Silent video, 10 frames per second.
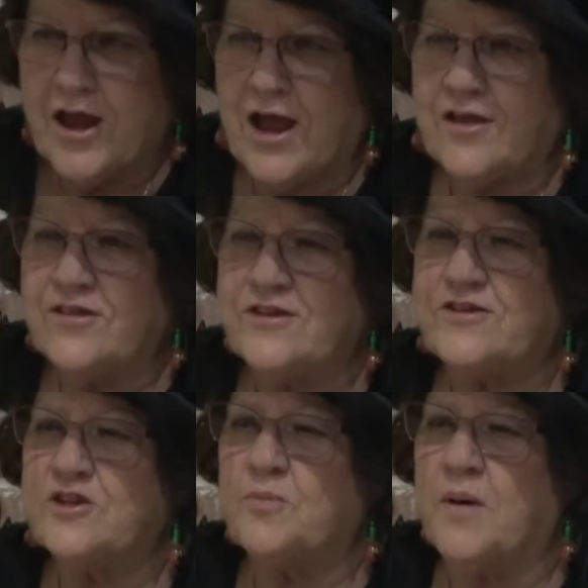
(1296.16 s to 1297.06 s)
And
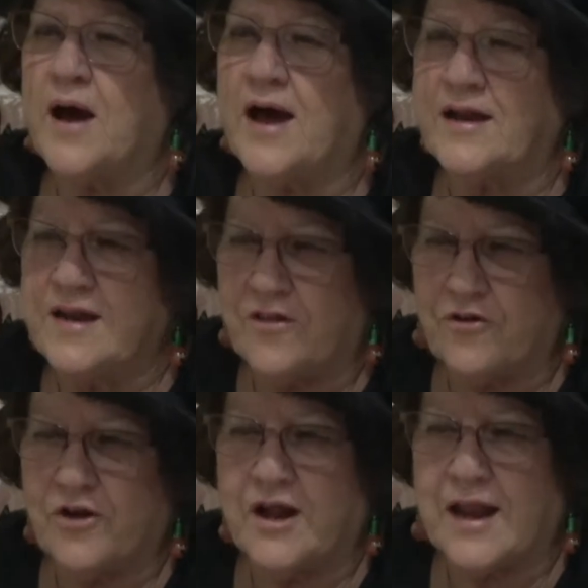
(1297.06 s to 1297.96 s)
this is
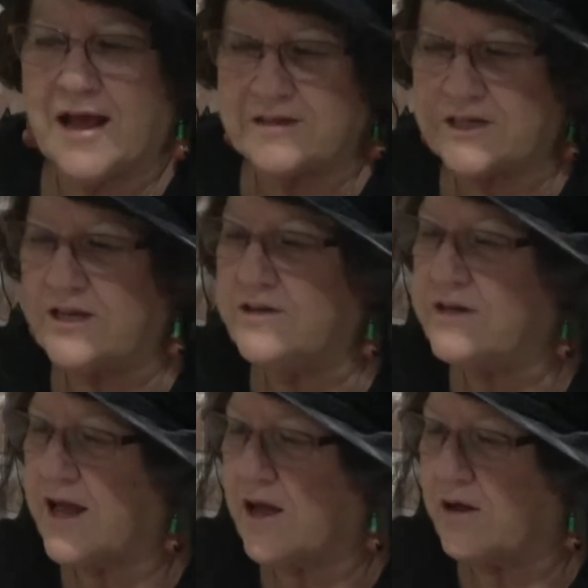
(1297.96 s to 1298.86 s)
another Alaskan
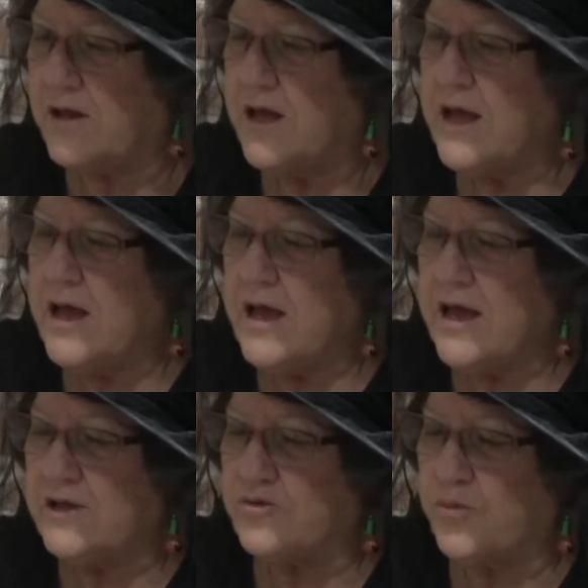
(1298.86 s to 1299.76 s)
tale.
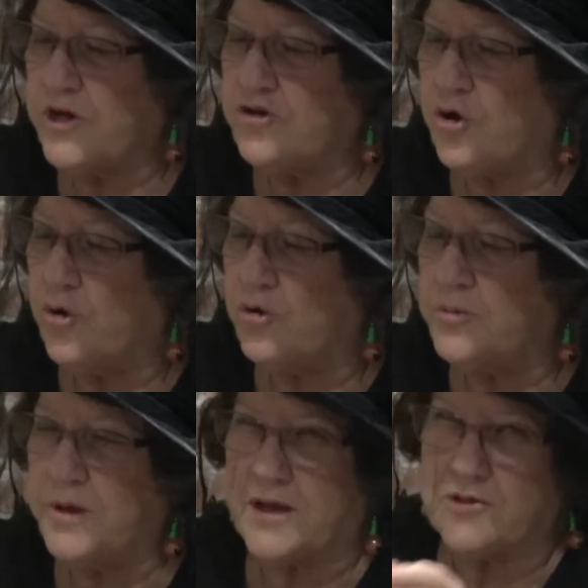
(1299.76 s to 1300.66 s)
It's
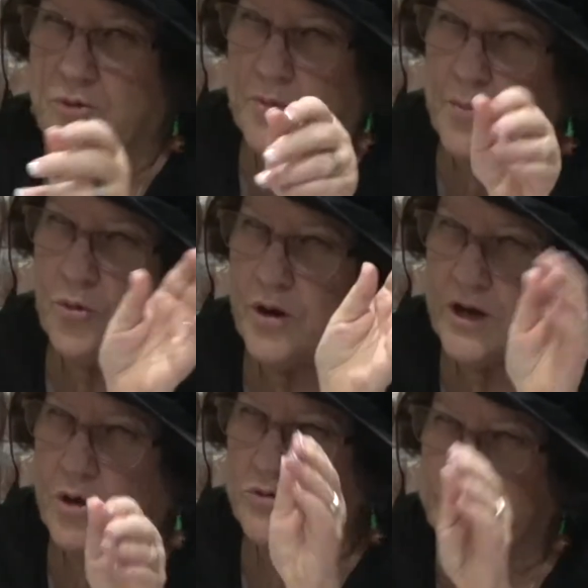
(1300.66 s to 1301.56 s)
retold because remember
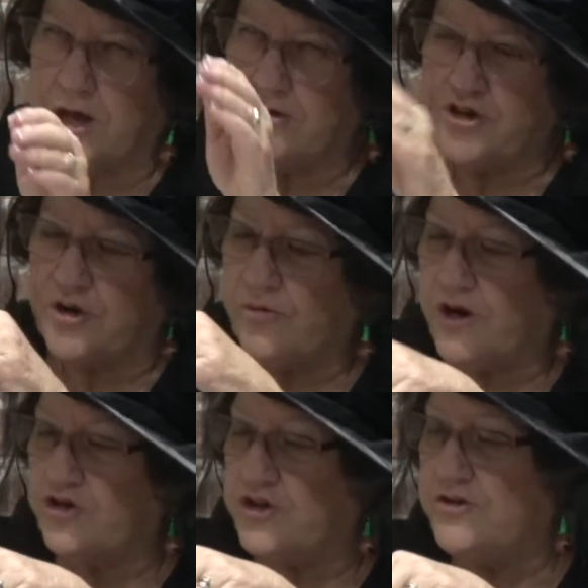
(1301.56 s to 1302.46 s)
it goes down
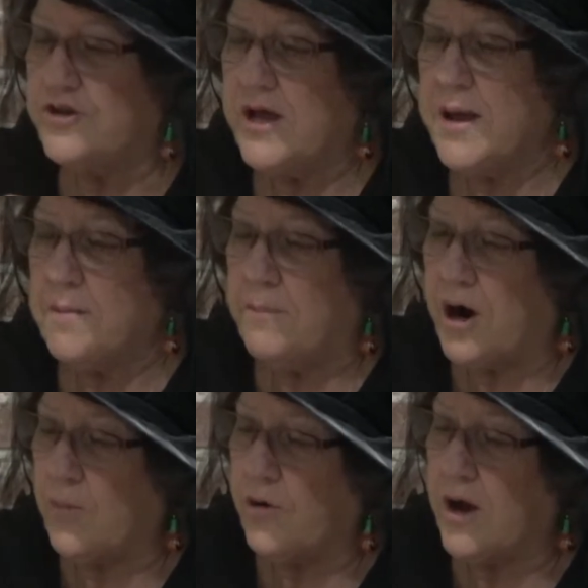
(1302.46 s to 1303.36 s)
generations.
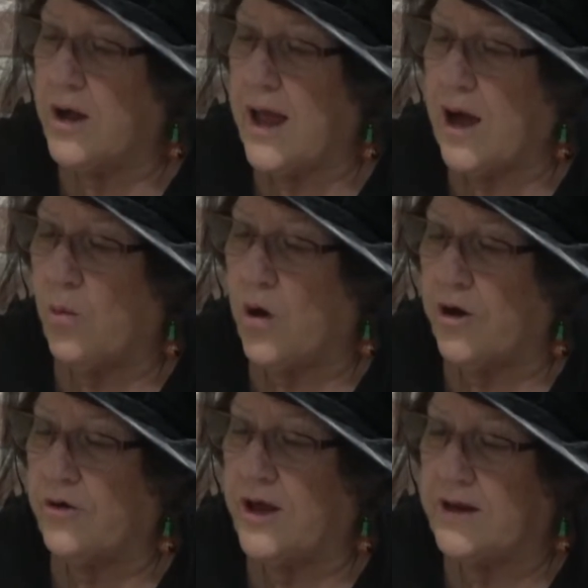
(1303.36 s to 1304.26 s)
Barbara
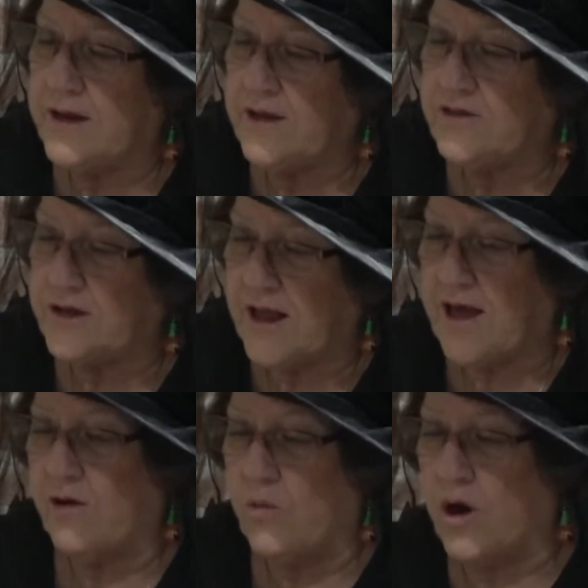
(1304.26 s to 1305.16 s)
Atwater and Ethan
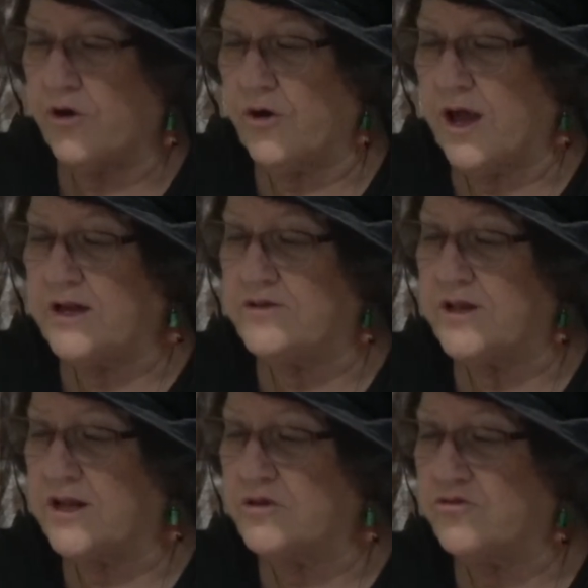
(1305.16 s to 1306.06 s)
Atwater, and it's
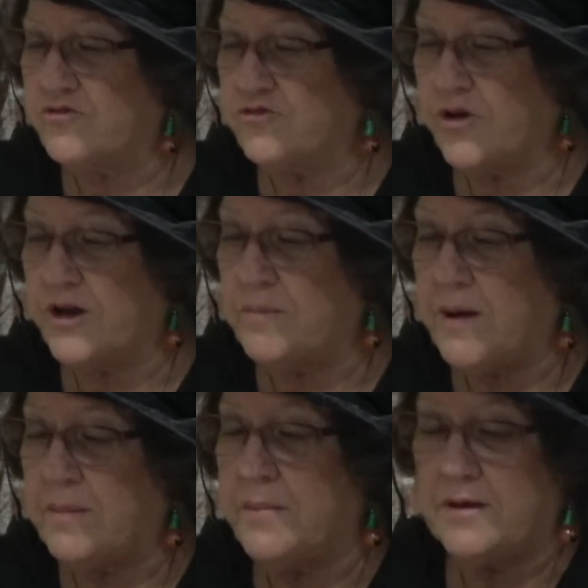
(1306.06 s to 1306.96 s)
illustrated
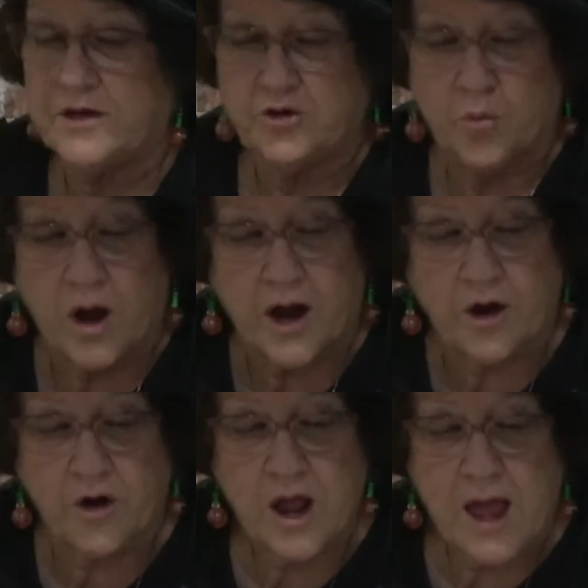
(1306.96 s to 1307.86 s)
by Mindy
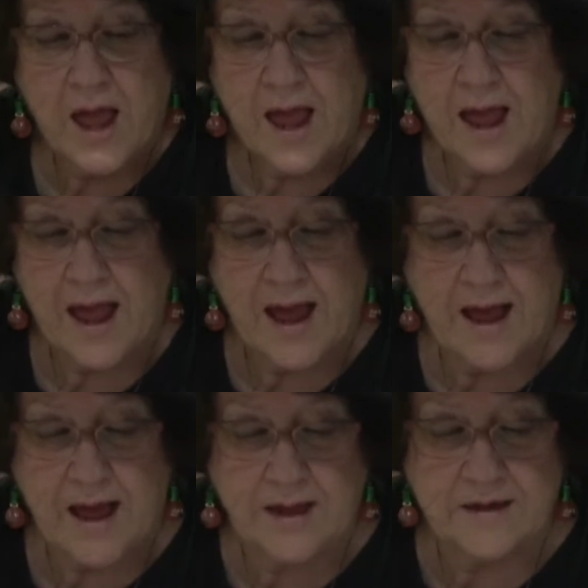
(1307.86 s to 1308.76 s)
Dwyer,
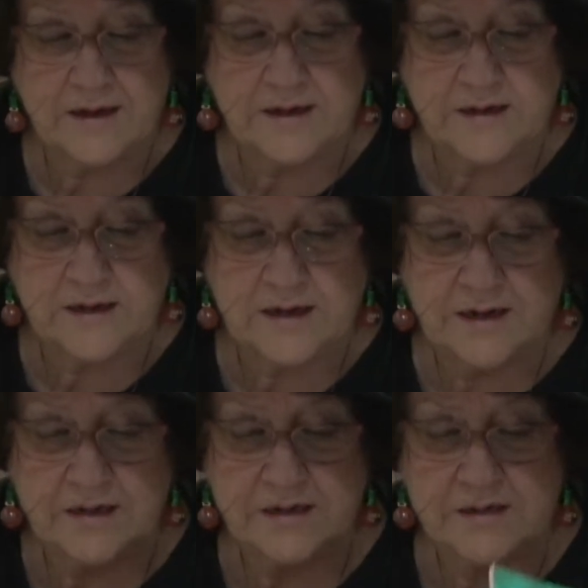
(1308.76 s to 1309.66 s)
and it
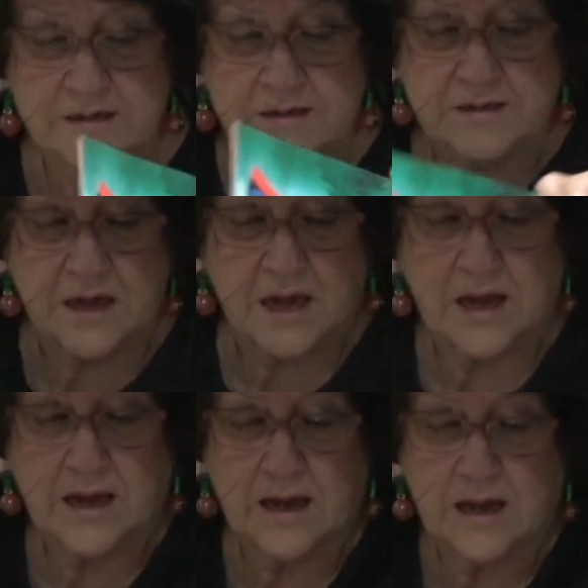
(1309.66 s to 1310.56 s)
is
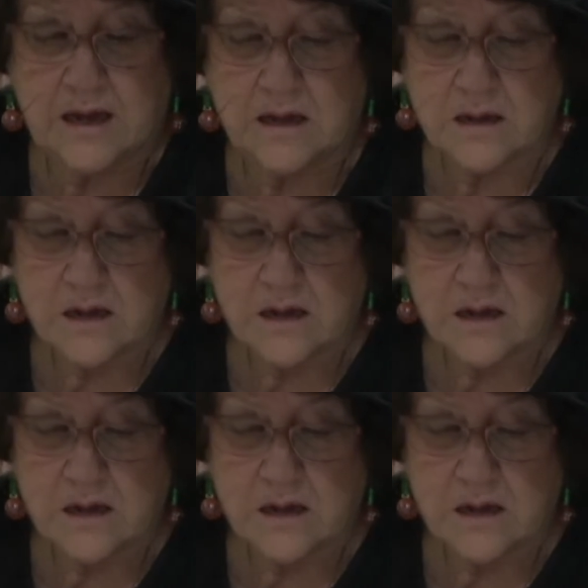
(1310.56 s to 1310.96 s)
uh,